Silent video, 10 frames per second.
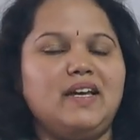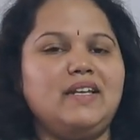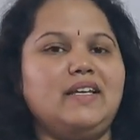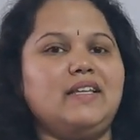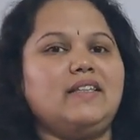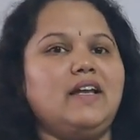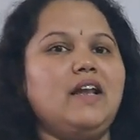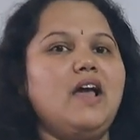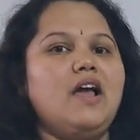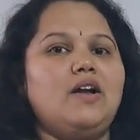
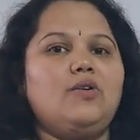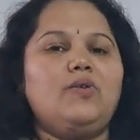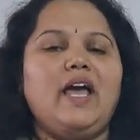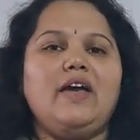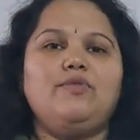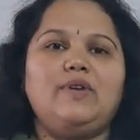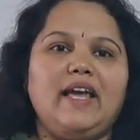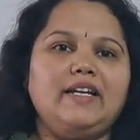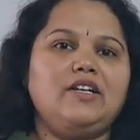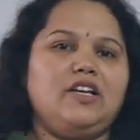Vidyaniketan. Today I would
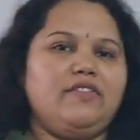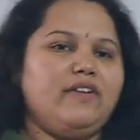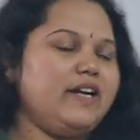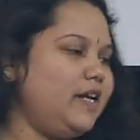like to give a